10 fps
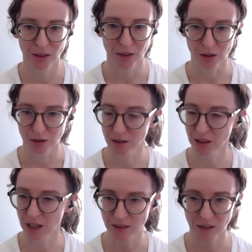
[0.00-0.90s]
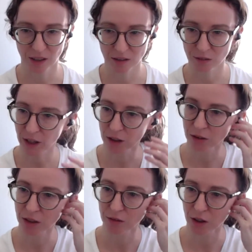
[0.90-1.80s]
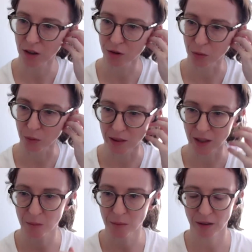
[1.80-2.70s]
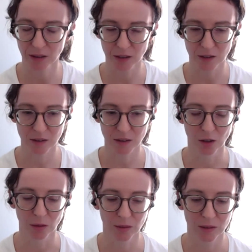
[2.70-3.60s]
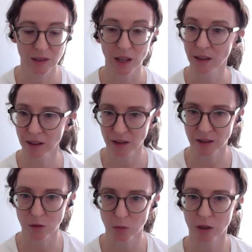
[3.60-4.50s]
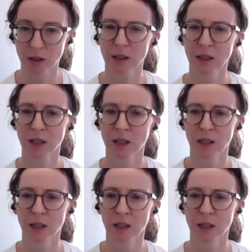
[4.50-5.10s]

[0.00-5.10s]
There's lots and lots of faculty involved. So when you think about, you know, scaling this work